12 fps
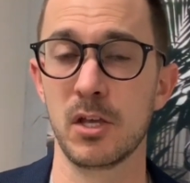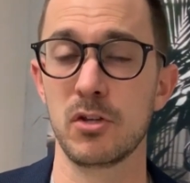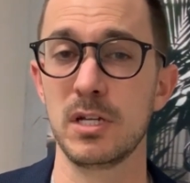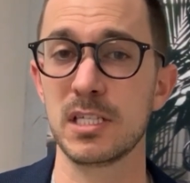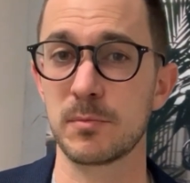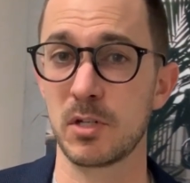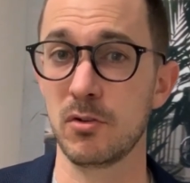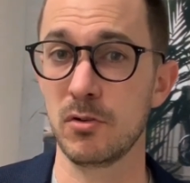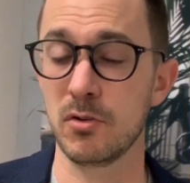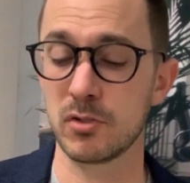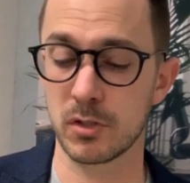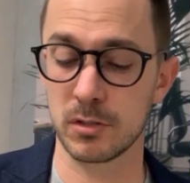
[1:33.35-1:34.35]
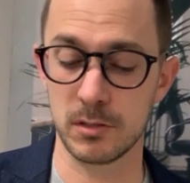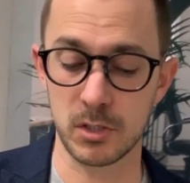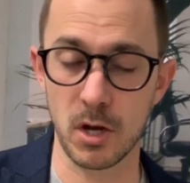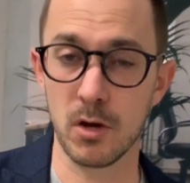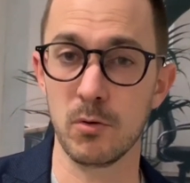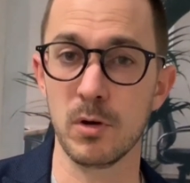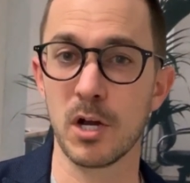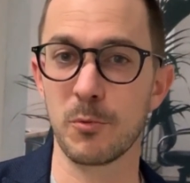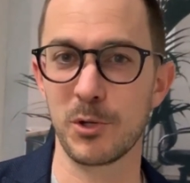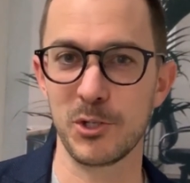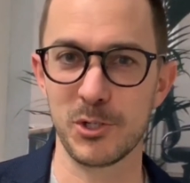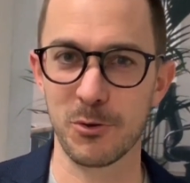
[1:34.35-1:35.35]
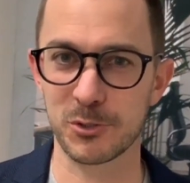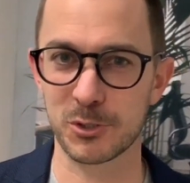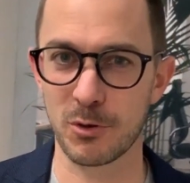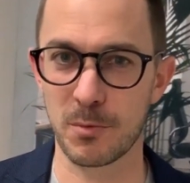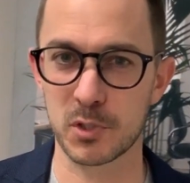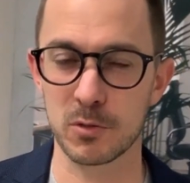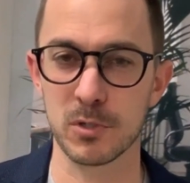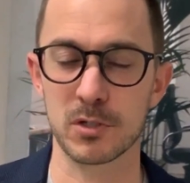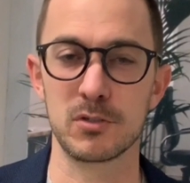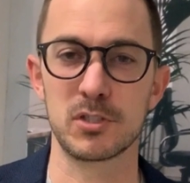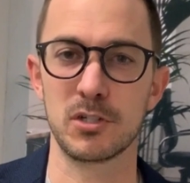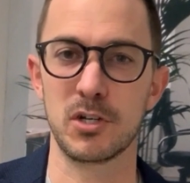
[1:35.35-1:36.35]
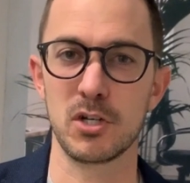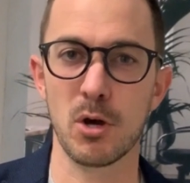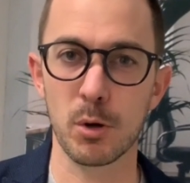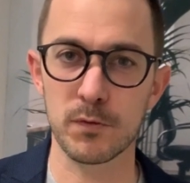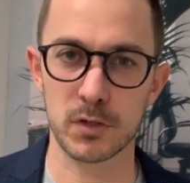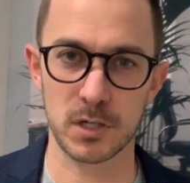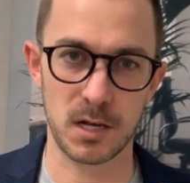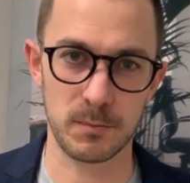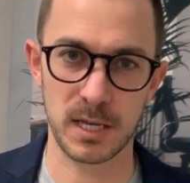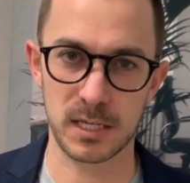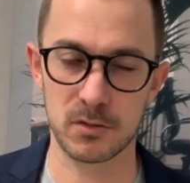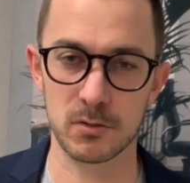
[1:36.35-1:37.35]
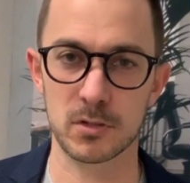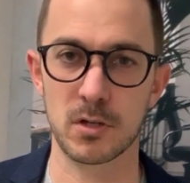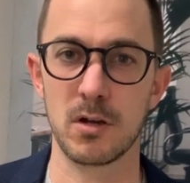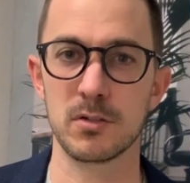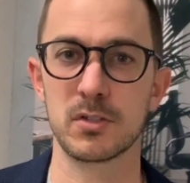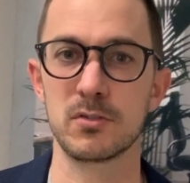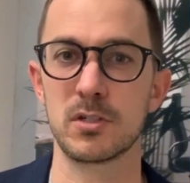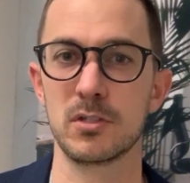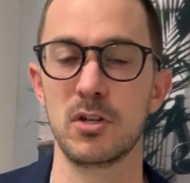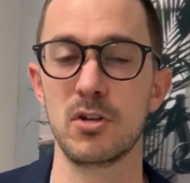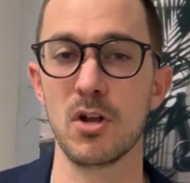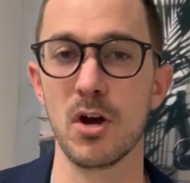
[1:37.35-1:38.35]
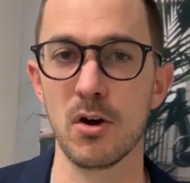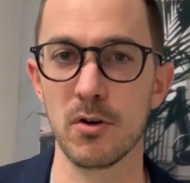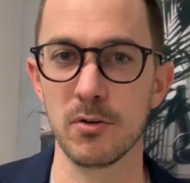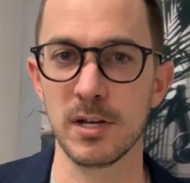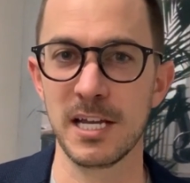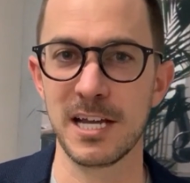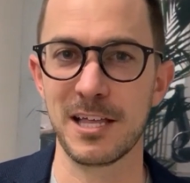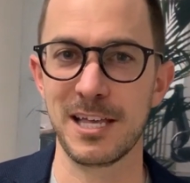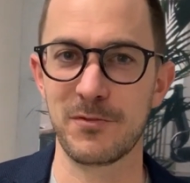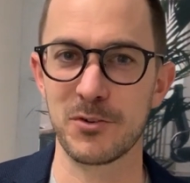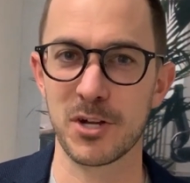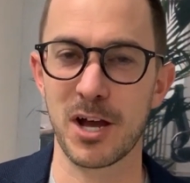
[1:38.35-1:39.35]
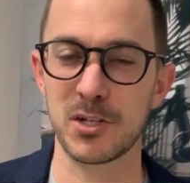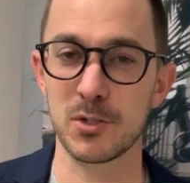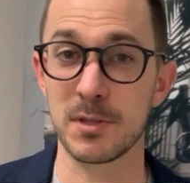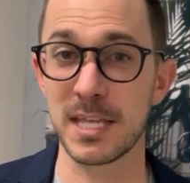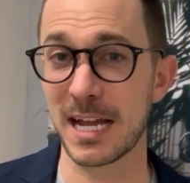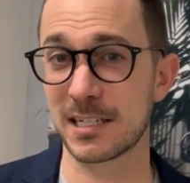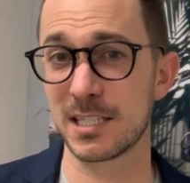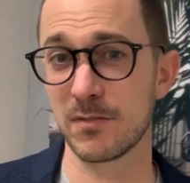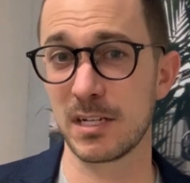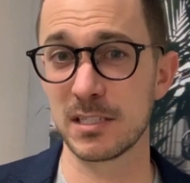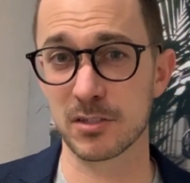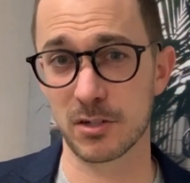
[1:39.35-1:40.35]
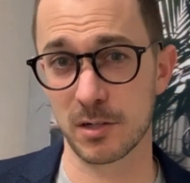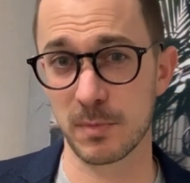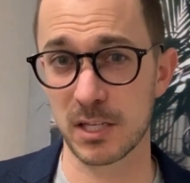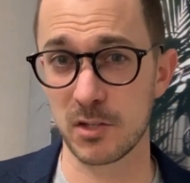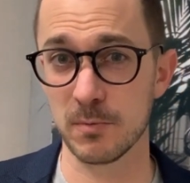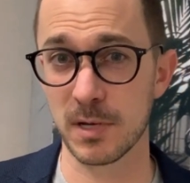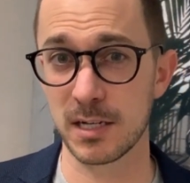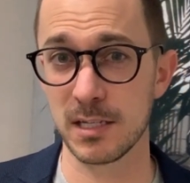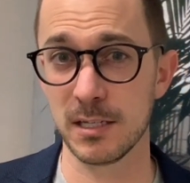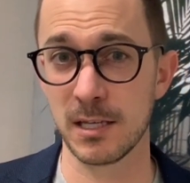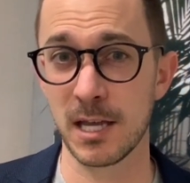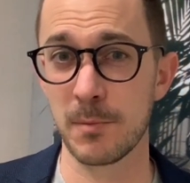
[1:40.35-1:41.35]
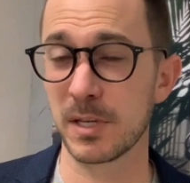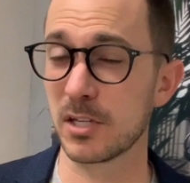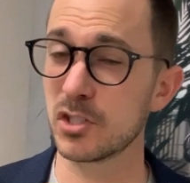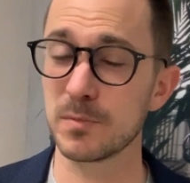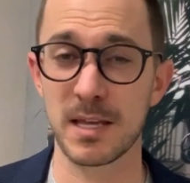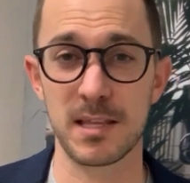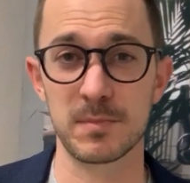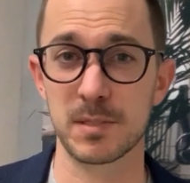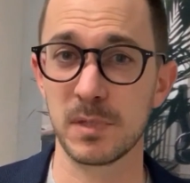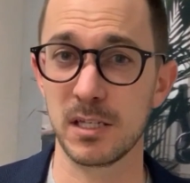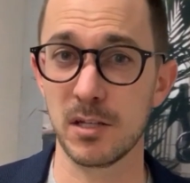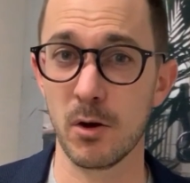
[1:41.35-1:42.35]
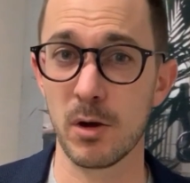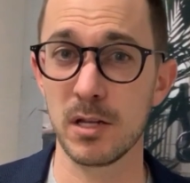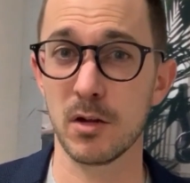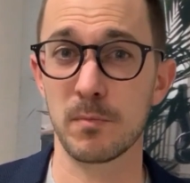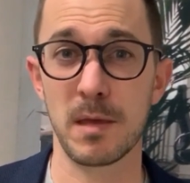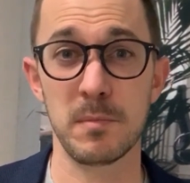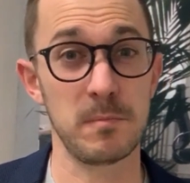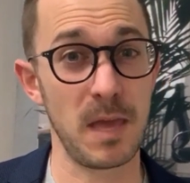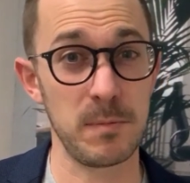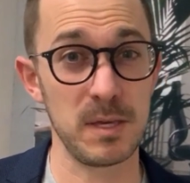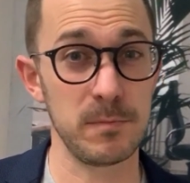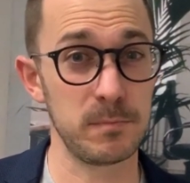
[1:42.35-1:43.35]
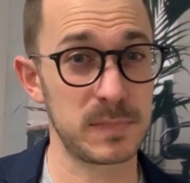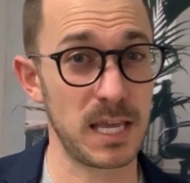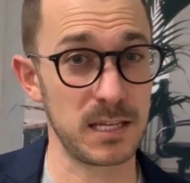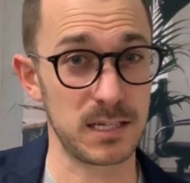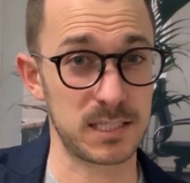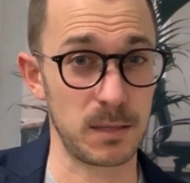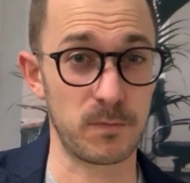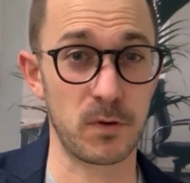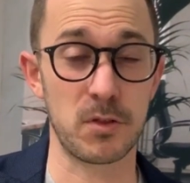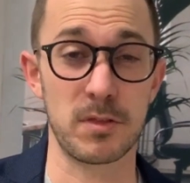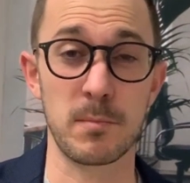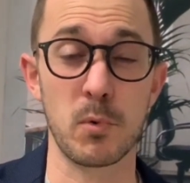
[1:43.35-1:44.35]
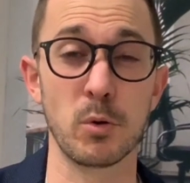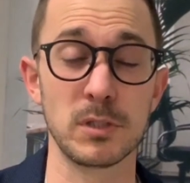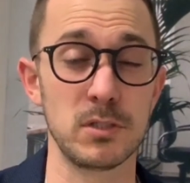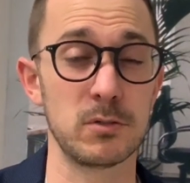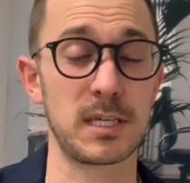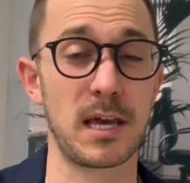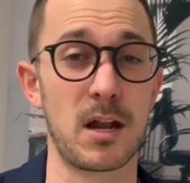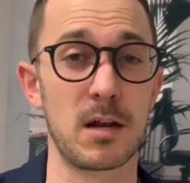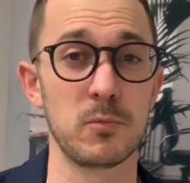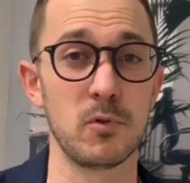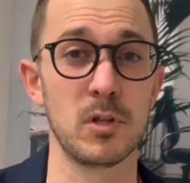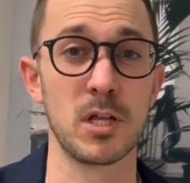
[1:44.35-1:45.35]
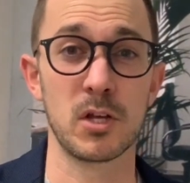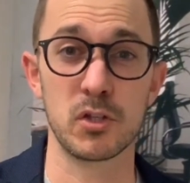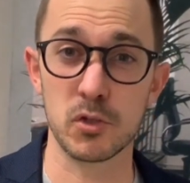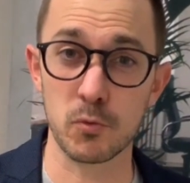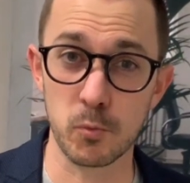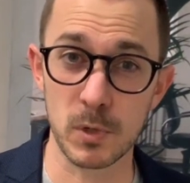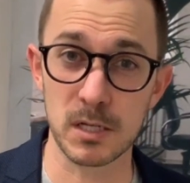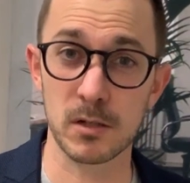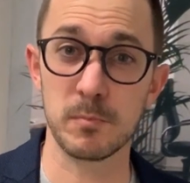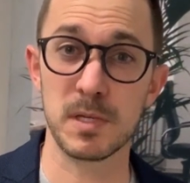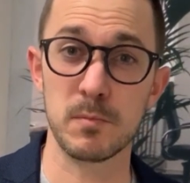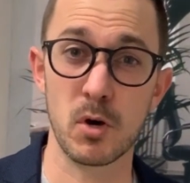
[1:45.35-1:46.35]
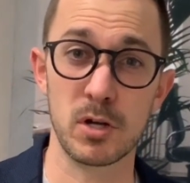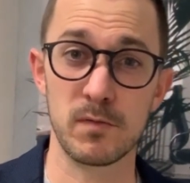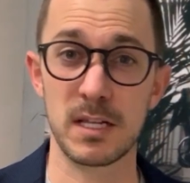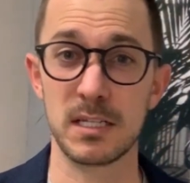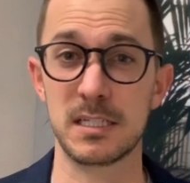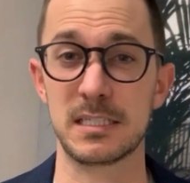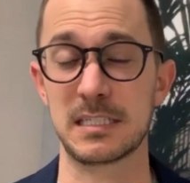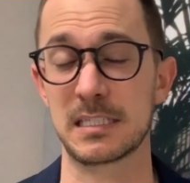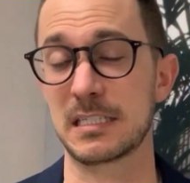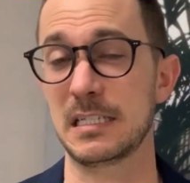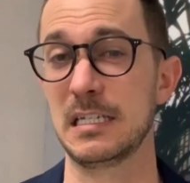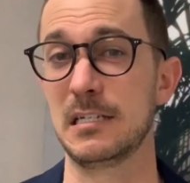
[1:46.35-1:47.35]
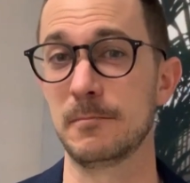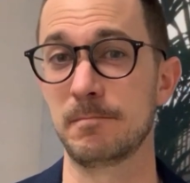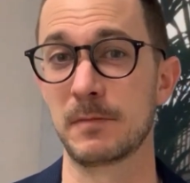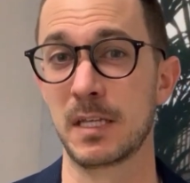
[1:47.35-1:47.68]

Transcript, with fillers: You need somebody who's going to know when you don't show up to work, who's going to know if you're not making your calls, who's going to know if you're not doing the activities that are going to make you money, because just by them simply knowing, or maybe taking a step further and them holding you accountable, you will be motivated to succeed.